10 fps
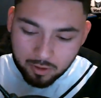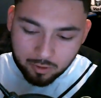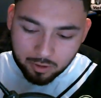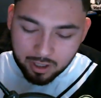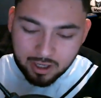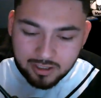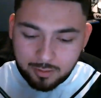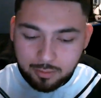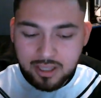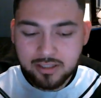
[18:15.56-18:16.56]
Guns a
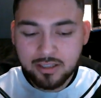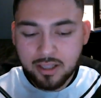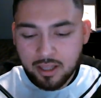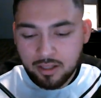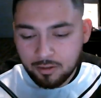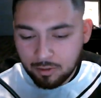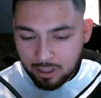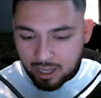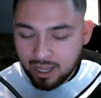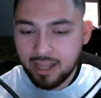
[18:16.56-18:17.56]
blazing.
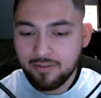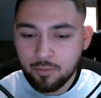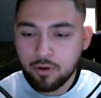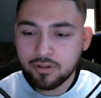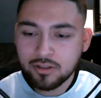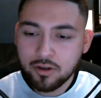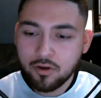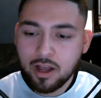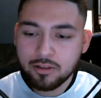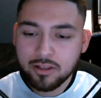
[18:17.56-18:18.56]
Gotta have the balls to go
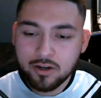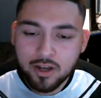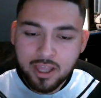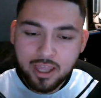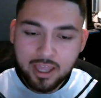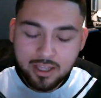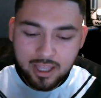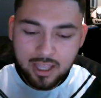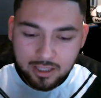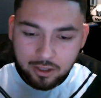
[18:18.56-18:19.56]
out there
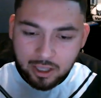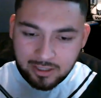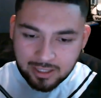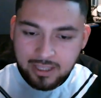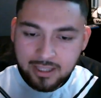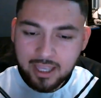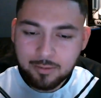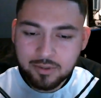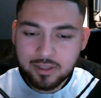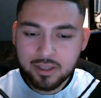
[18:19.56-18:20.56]
and take the
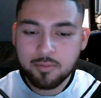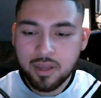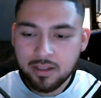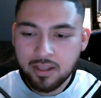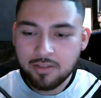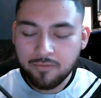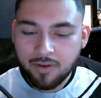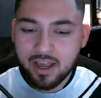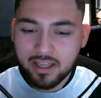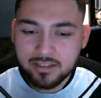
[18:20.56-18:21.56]
game to them and
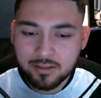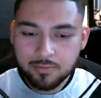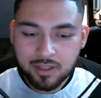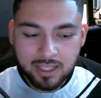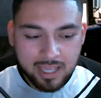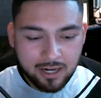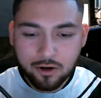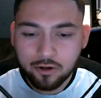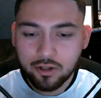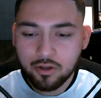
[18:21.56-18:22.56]
find something. Get an
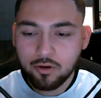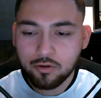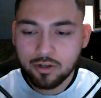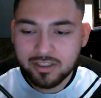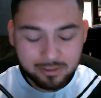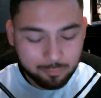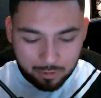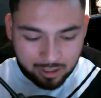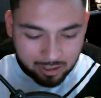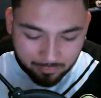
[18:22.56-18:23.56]
early goal, because
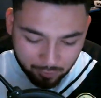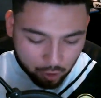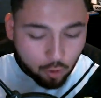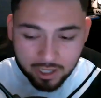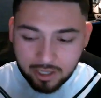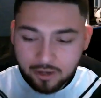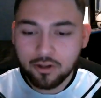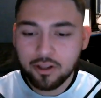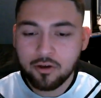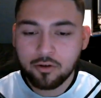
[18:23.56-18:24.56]
if you don't get an
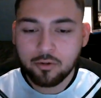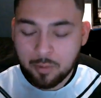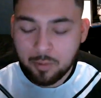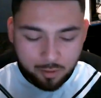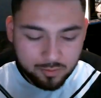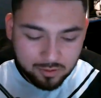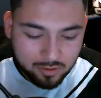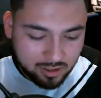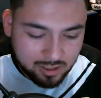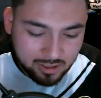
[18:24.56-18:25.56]
early goal, I promise you
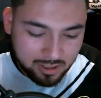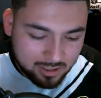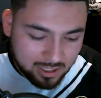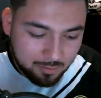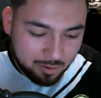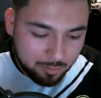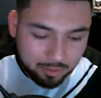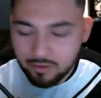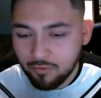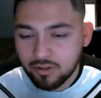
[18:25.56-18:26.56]
that this game
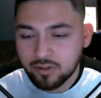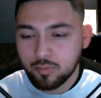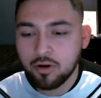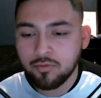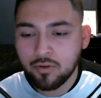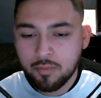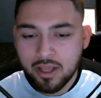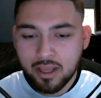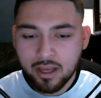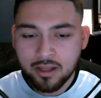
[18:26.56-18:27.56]
completely falls apart for
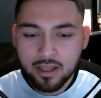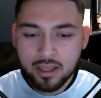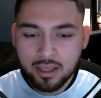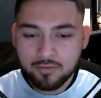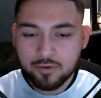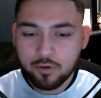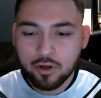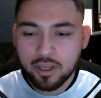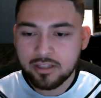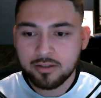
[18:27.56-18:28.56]
America. If you don't
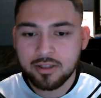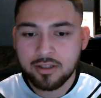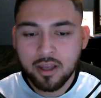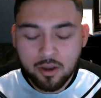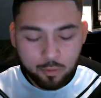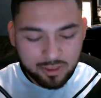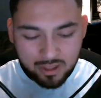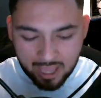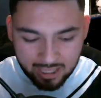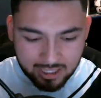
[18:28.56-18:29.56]
get something within
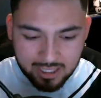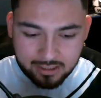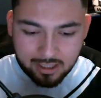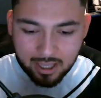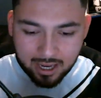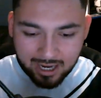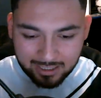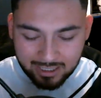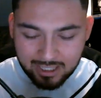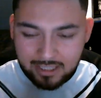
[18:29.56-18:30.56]
at least
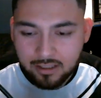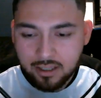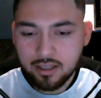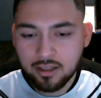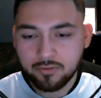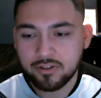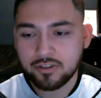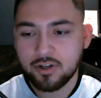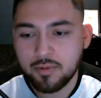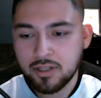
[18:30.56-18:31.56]
the first
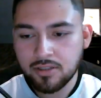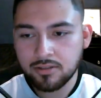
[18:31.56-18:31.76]
30 minutes.